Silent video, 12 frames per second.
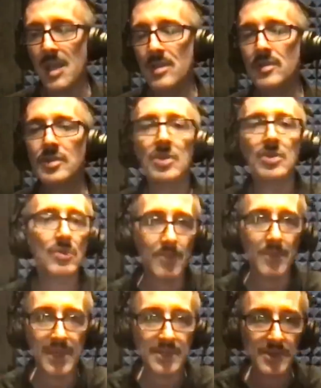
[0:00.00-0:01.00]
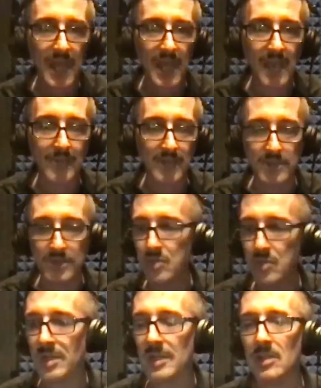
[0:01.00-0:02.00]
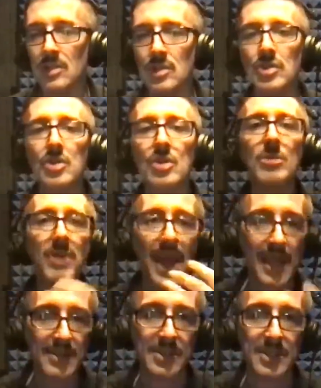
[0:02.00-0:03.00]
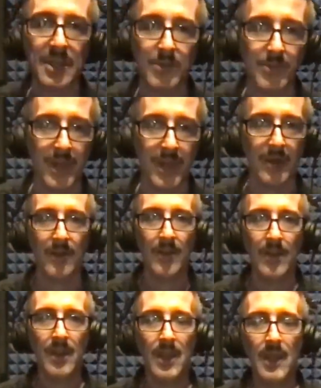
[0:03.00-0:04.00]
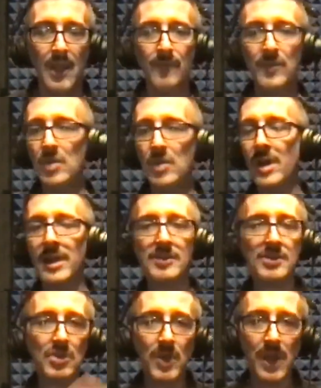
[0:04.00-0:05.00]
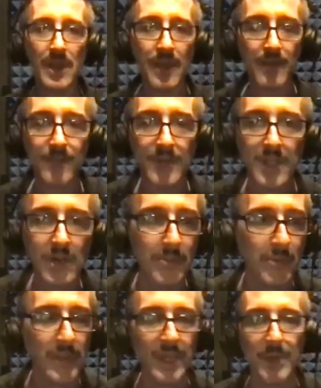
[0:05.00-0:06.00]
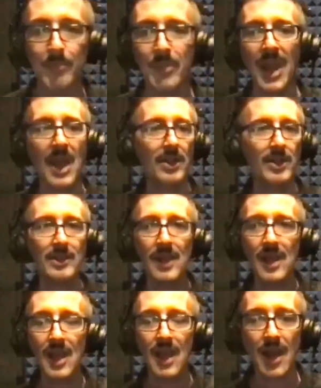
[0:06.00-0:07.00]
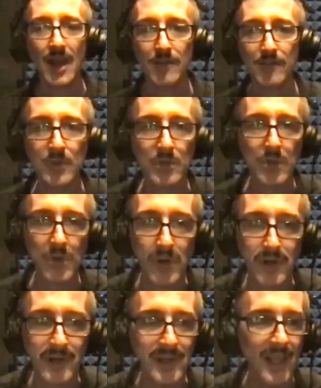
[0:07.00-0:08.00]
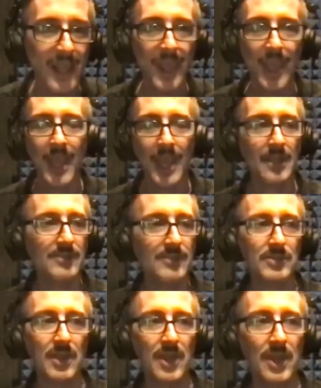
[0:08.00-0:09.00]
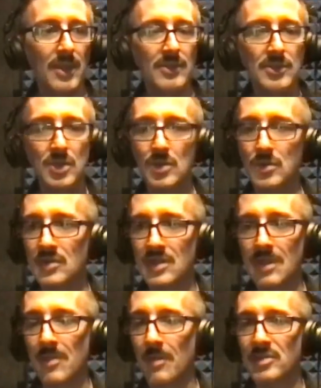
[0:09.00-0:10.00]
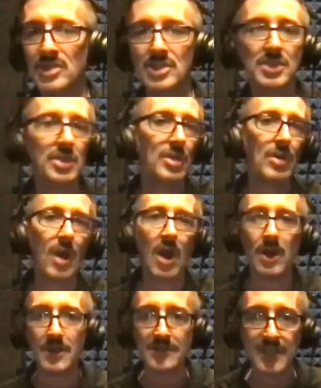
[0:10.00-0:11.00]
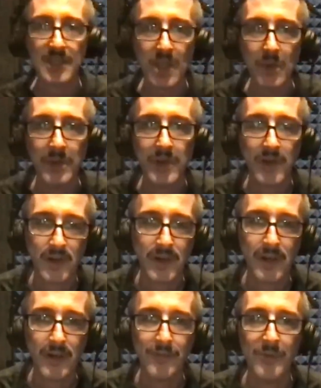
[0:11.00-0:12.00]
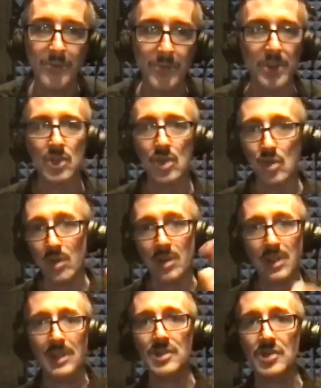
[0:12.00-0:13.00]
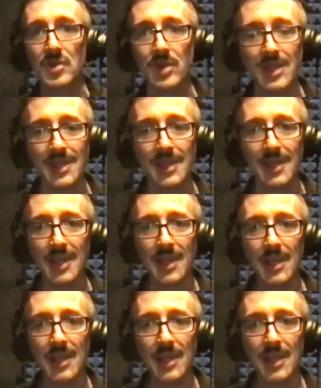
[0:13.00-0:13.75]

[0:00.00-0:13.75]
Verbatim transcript: and do what makes you happy. Do what you're passionate about. If you want to duet a video and play a ballad on flugelhorn and it's to some obscure artist that no one heard of, but you really enjoy it,